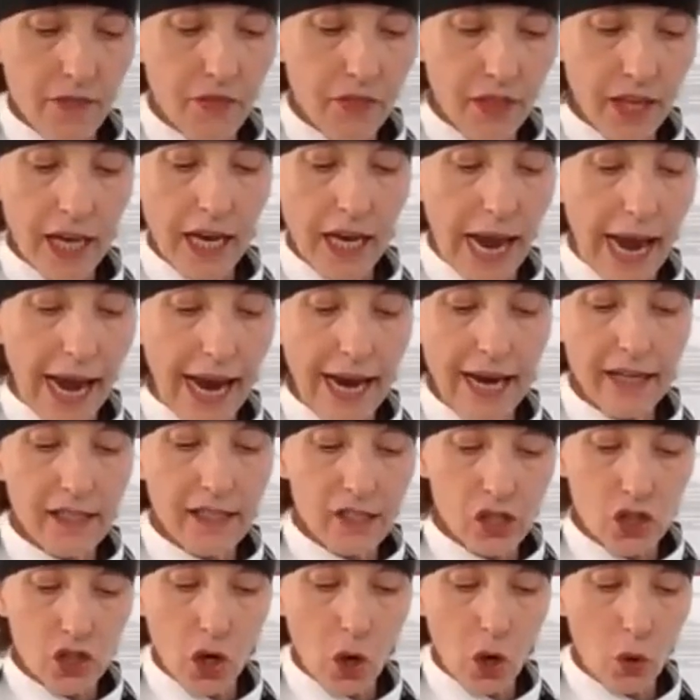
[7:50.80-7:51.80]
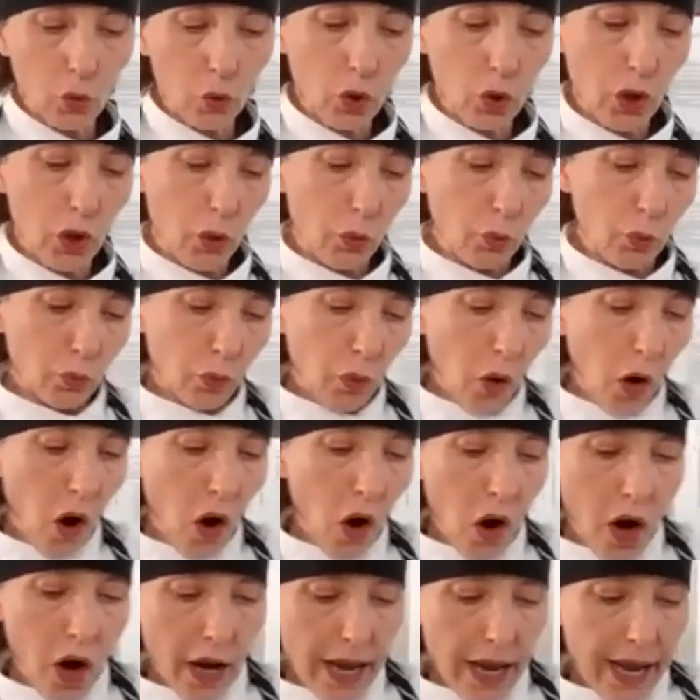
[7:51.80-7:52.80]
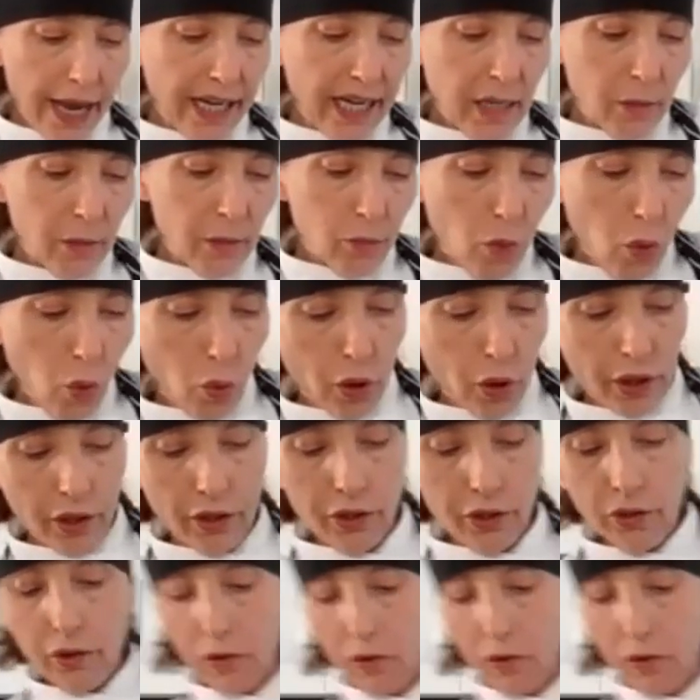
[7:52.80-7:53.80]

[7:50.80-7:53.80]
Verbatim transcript: The eggs don't look raw anymore.